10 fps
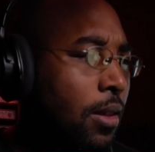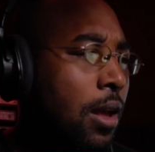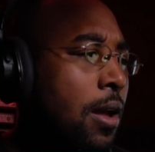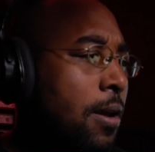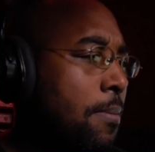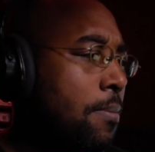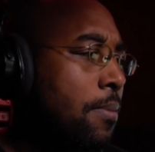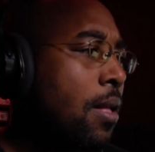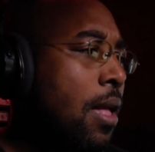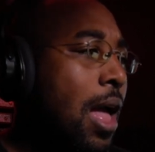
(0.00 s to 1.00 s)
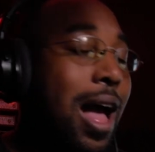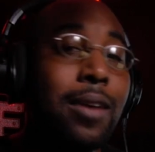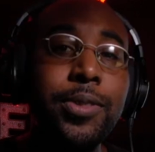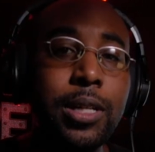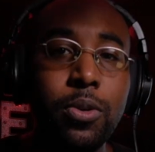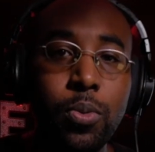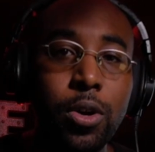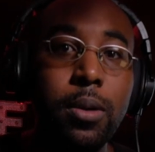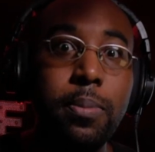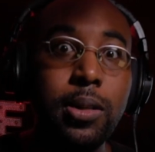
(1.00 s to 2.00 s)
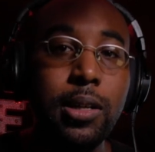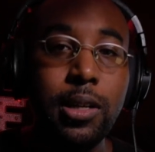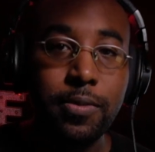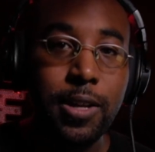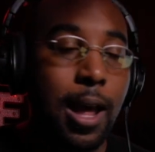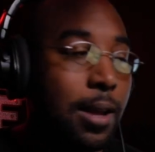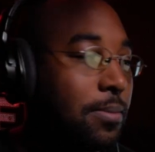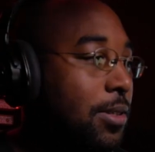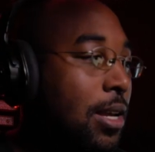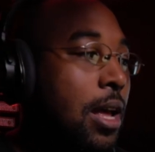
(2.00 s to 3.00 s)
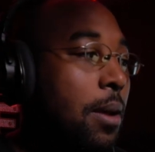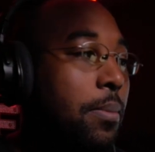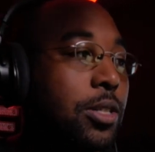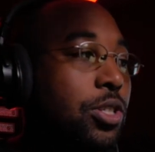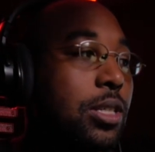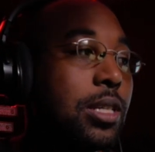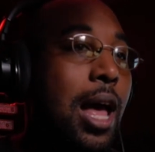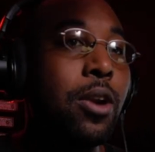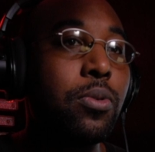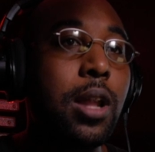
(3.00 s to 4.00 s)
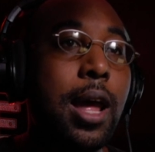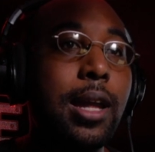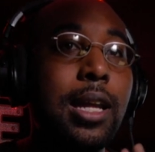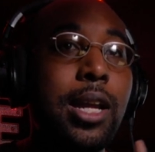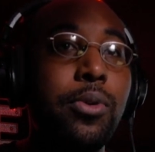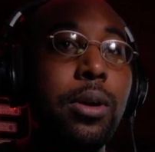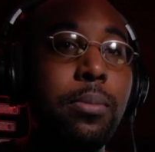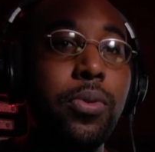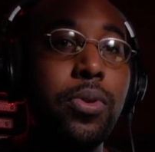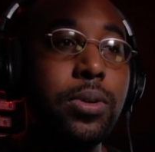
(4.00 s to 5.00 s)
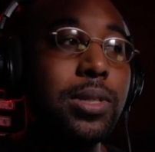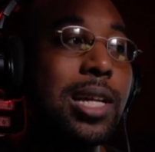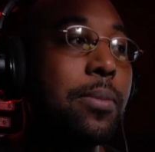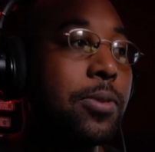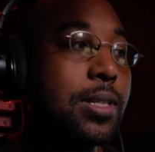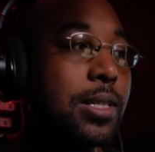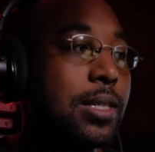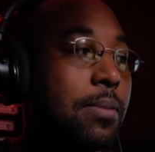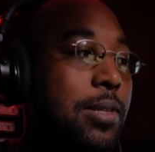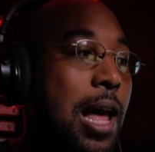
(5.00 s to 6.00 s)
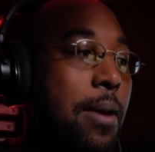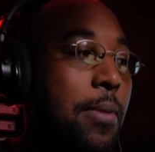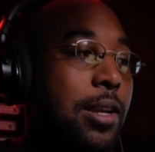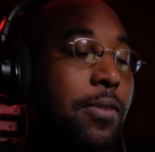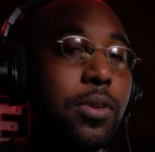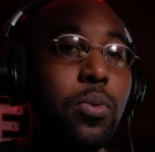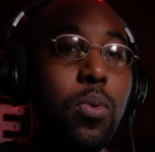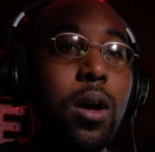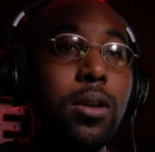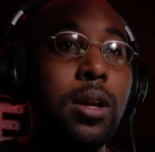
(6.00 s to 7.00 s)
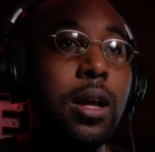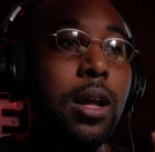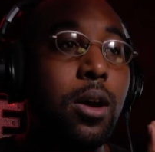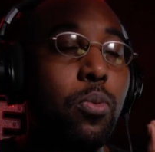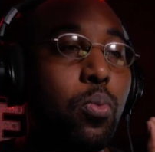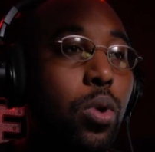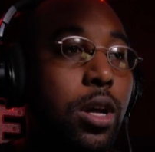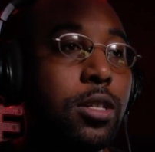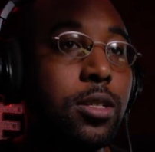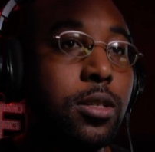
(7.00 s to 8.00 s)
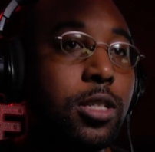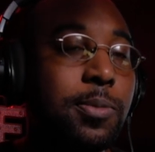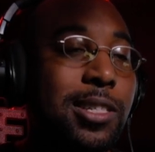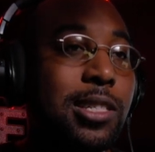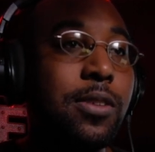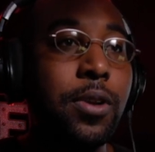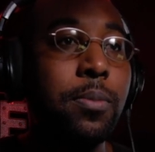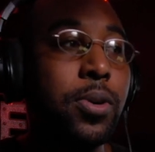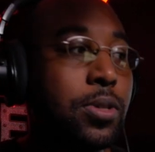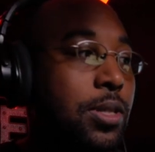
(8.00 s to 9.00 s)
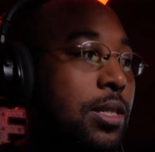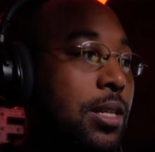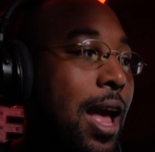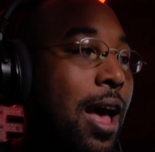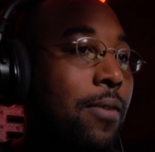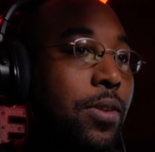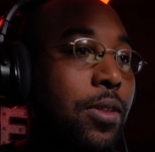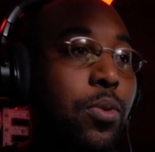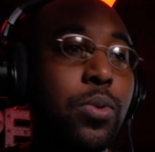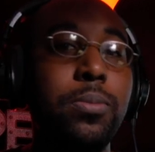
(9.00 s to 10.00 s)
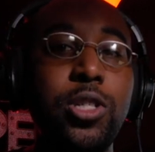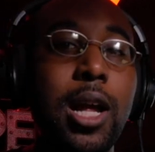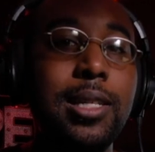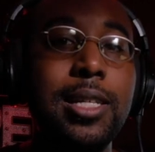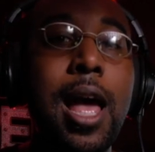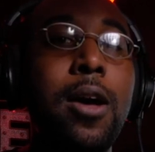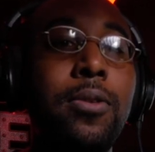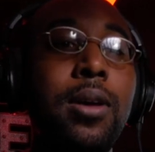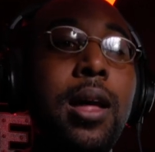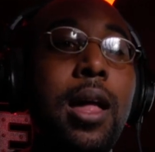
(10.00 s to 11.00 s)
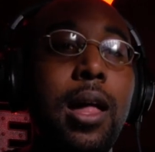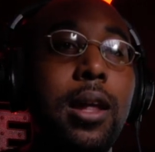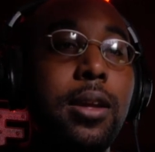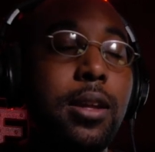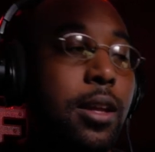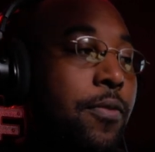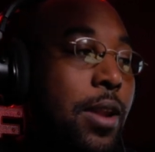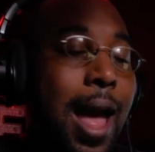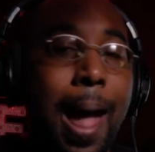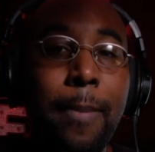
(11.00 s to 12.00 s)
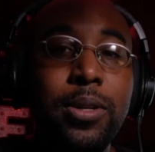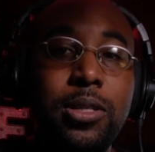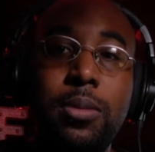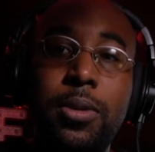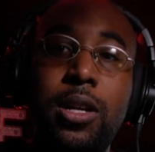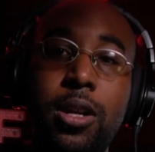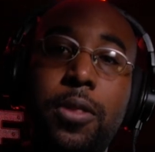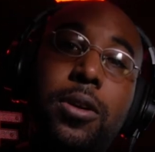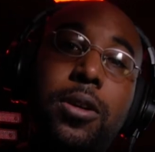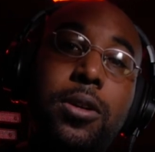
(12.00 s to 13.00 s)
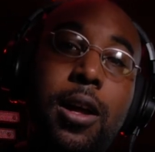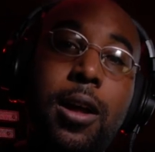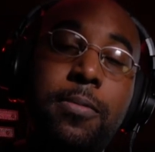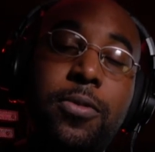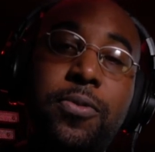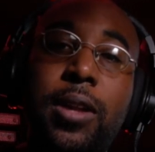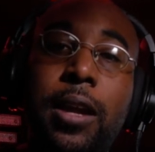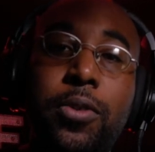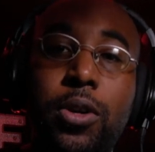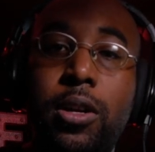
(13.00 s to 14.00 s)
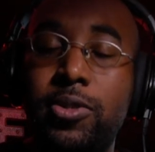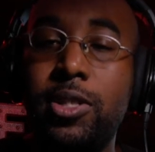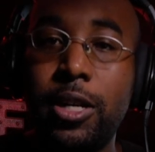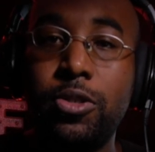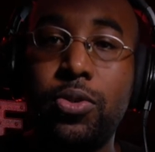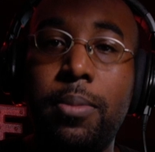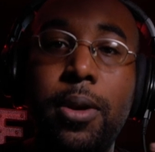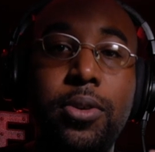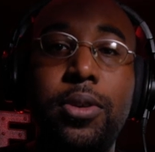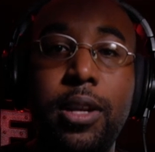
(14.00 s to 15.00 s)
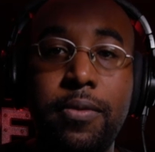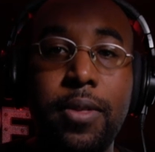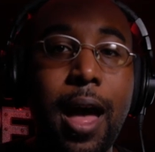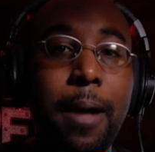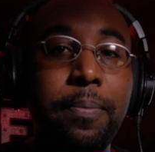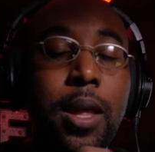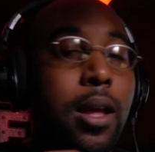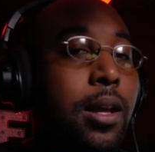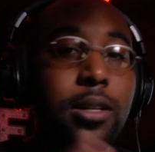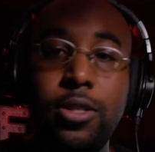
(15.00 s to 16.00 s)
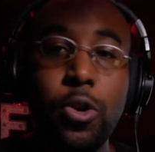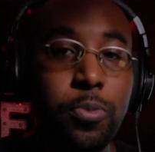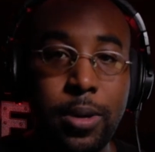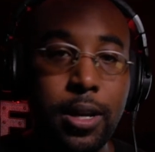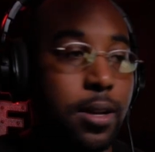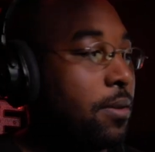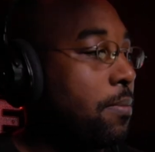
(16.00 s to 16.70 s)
Um, I've seen it work plenty of times, but it's just, I don't like hearing both of those timbres at the same time. I definitely want one specific person having their rim shot sound. And then if it happens to be another um, flavor of snare drum underneath that, so be it.